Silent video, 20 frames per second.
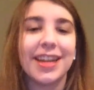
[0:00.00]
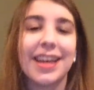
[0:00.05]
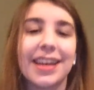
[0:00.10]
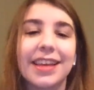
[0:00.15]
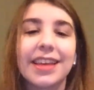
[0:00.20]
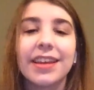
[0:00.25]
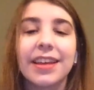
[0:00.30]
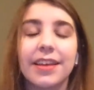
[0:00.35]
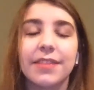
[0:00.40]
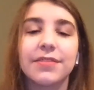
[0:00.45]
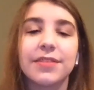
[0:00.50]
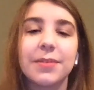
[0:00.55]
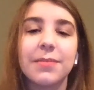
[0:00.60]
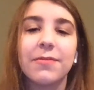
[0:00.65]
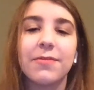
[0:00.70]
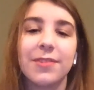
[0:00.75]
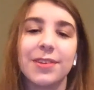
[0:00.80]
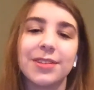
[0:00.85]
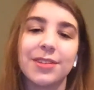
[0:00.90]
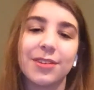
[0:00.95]
it can give
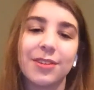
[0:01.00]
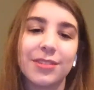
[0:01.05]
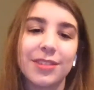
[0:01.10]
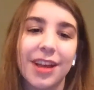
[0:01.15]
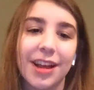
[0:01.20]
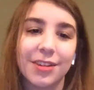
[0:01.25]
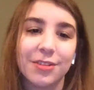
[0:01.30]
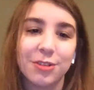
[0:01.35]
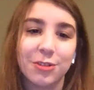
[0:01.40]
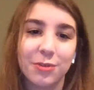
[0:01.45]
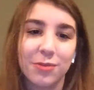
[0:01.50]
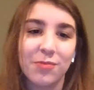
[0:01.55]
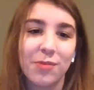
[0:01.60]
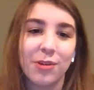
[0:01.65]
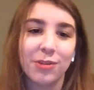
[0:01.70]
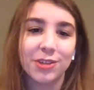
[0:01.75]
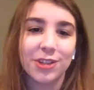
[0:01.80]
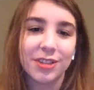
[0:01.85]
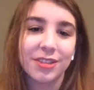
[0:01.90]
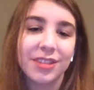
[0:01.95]
some physical touch to
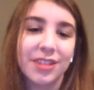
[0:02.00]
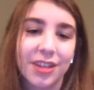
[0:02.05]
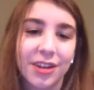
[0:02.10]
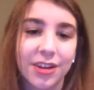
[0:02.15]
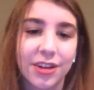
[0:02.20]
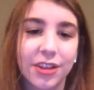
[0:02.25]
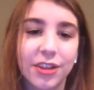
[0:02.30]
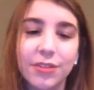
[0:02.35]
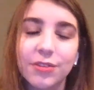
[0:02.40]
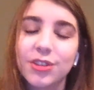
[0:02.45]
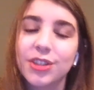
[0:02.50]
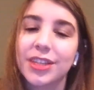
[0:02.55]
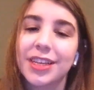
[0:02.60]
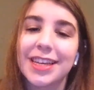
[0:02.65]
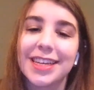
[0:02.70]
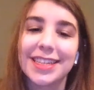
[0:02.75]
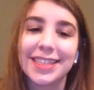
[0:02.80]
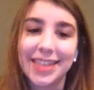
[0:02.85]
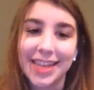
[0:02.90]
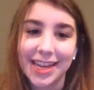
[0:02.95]
emotions that are
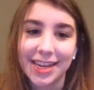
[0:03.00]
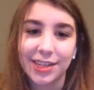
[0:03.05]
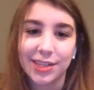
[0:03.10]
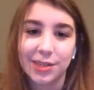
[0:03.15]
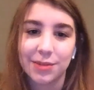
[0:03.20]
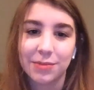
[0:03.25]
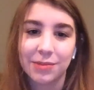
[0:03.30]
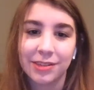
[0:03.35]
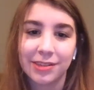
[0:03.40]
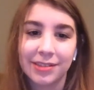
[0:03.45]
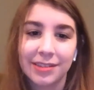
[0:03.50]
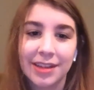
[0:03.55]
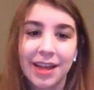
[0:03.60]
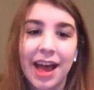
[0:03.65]
usually intangible.